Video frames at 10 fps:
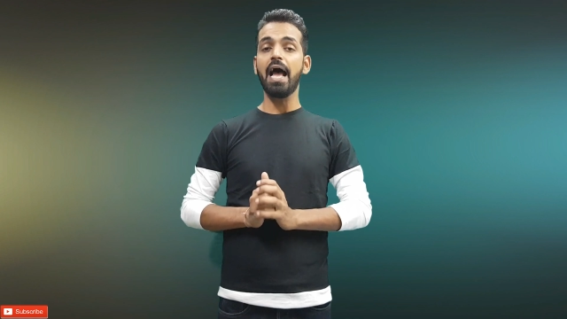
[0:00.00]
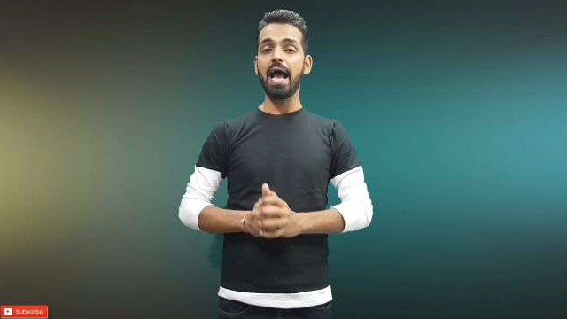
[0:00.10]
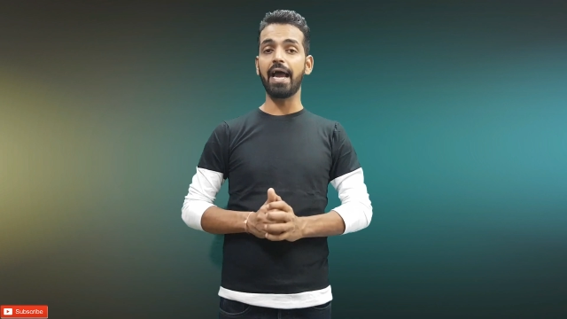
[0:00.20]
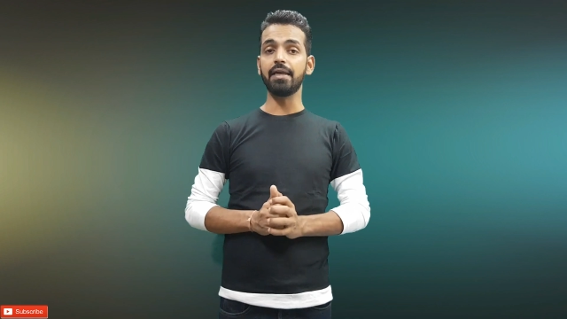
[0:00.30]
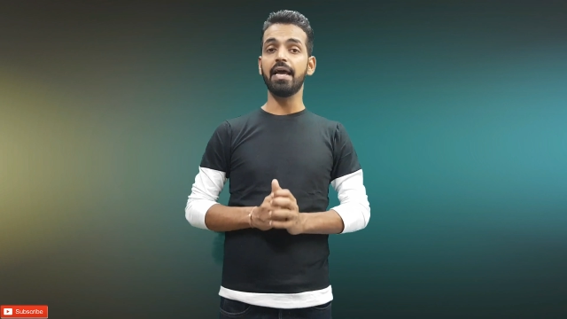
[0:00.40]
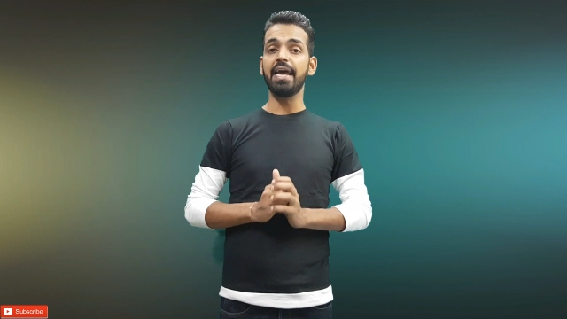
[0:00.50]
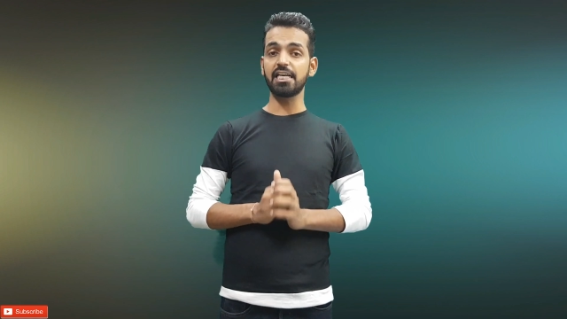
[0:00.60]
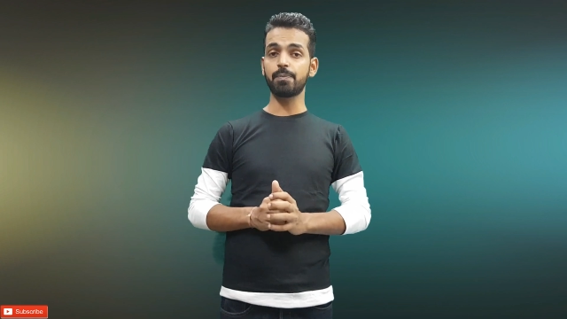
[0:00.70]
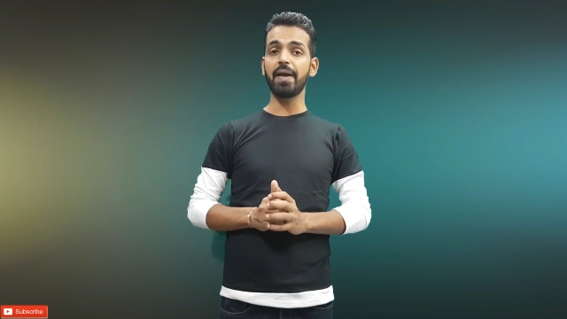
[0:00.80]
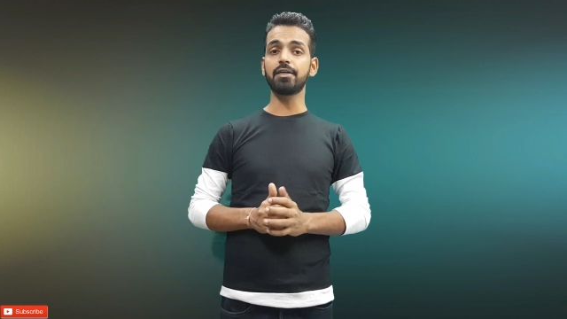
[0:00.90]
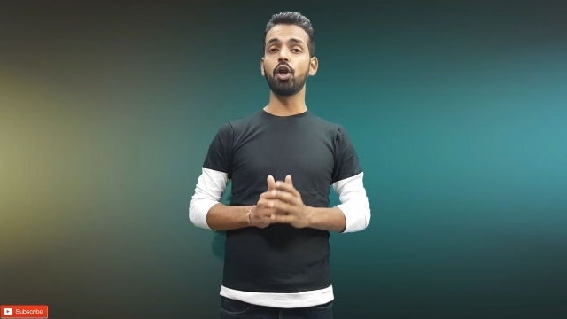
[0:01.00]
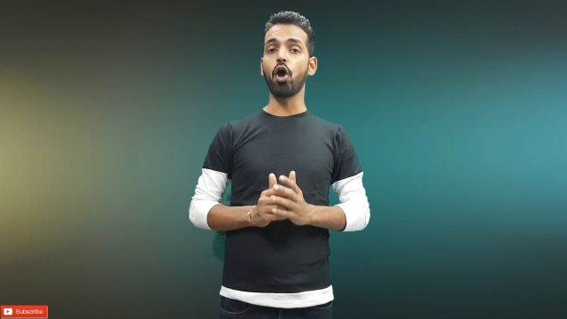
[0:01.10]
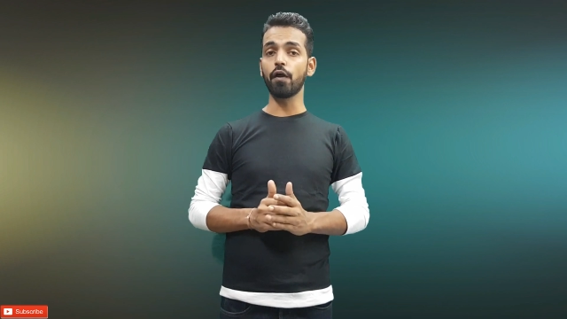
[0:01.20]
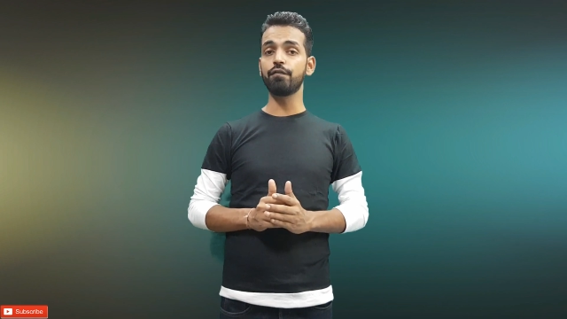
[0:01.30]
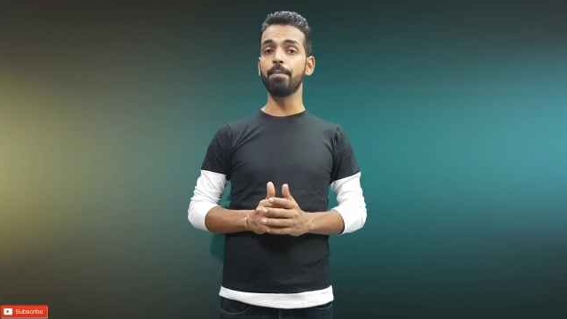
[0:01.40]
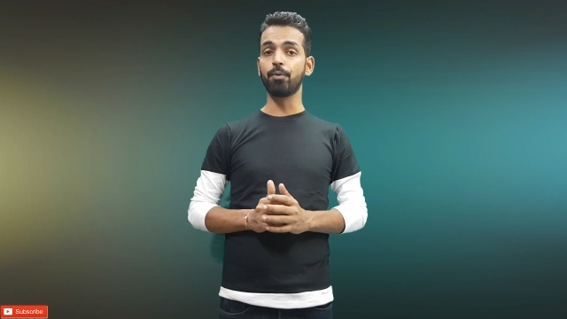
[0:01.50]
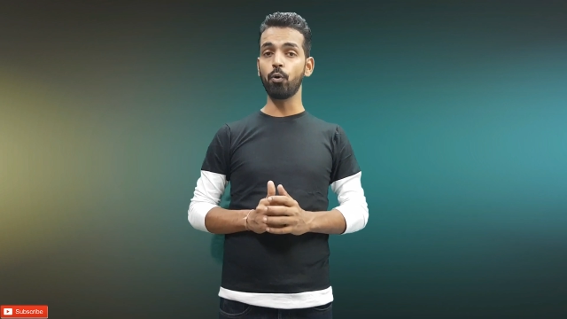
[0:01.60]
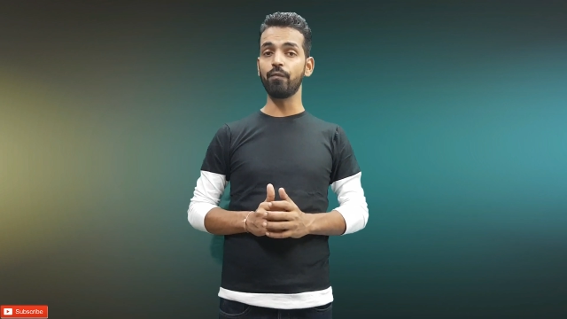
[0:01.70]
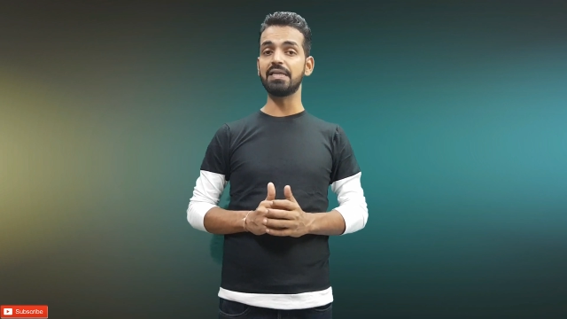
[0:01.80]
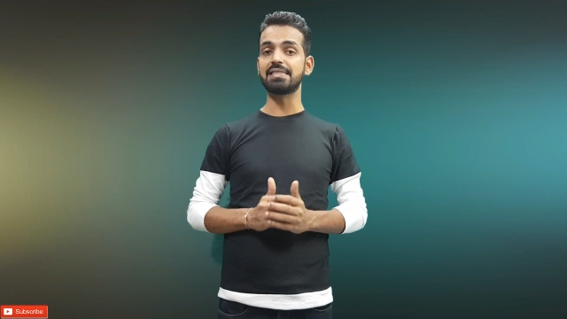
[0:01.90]
and expect a lot of
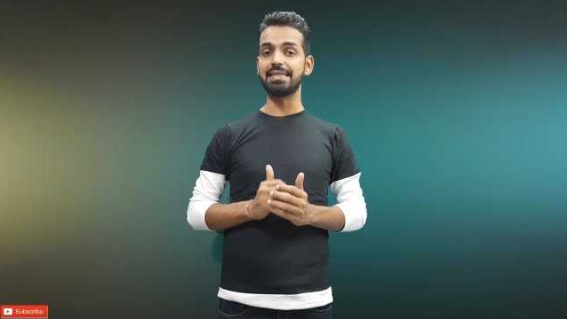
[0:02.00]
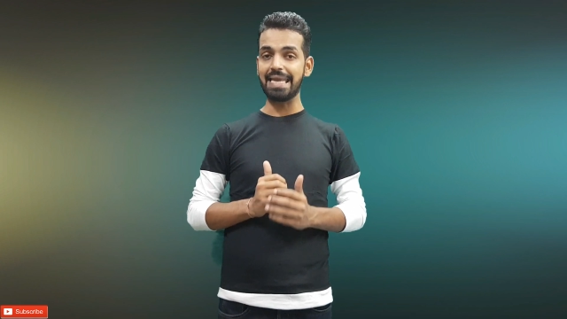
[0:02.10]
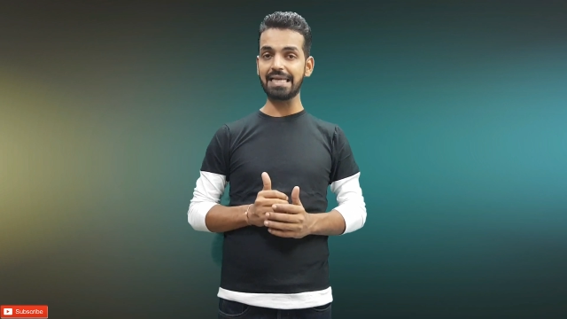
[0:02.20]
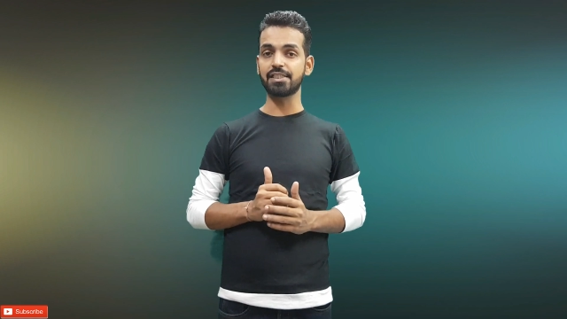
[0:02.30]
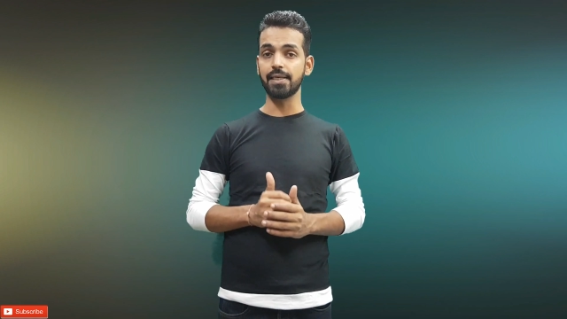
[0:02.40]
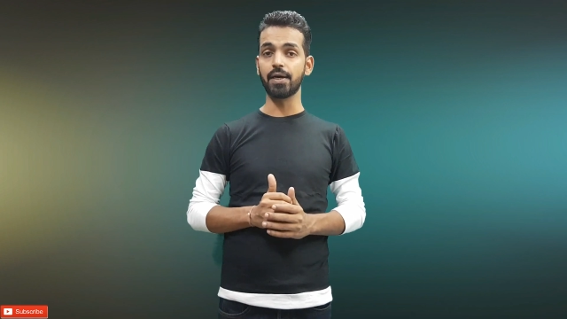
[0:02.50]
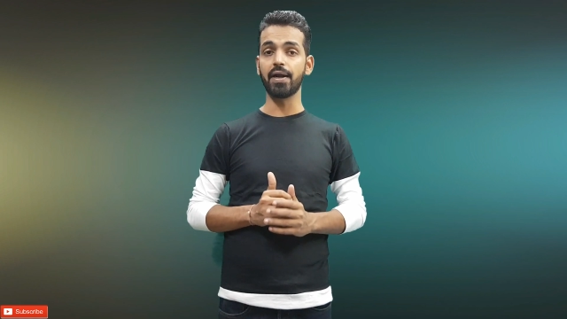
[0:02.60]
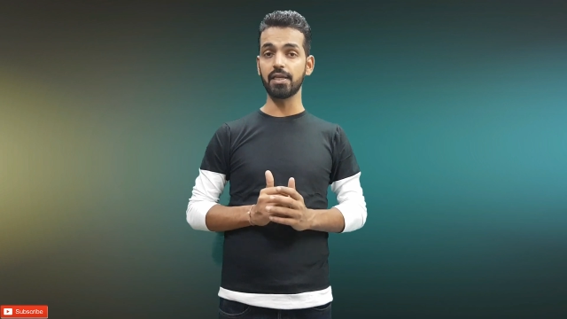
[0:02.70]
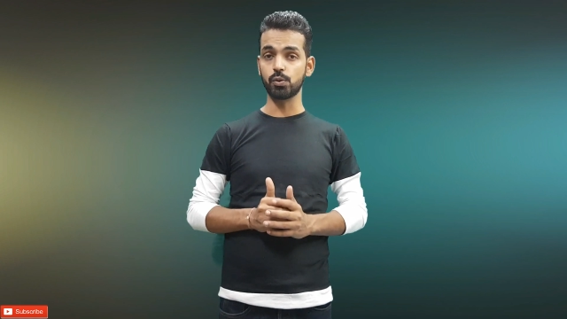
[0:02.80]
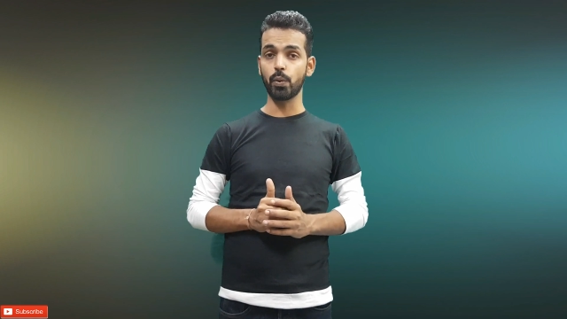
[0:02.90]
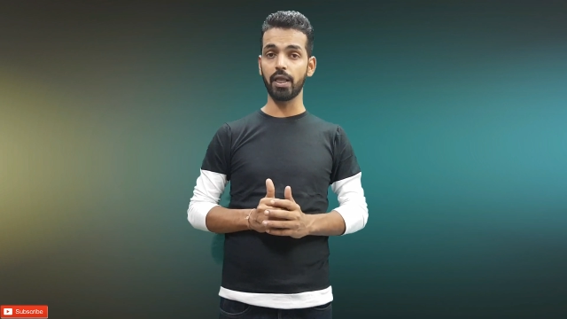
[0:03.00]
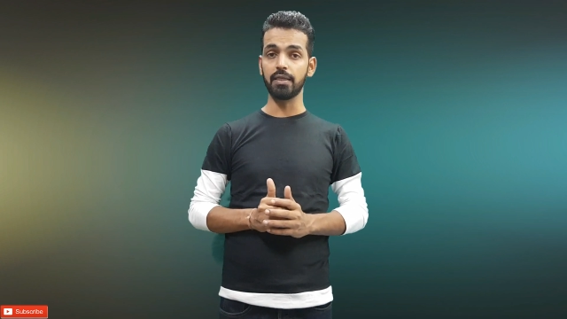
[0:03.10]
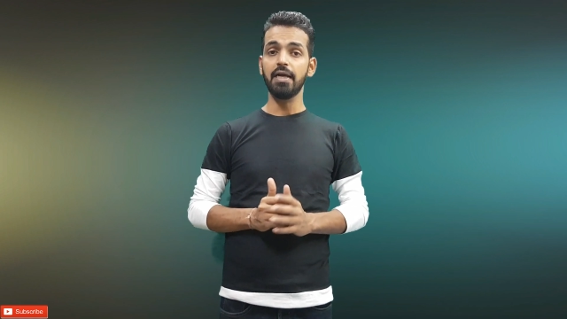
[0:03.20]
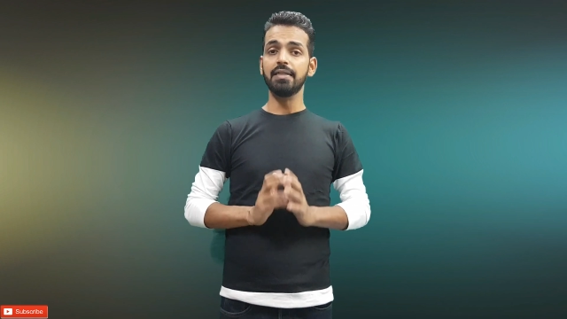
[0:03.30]
improvements next year as well.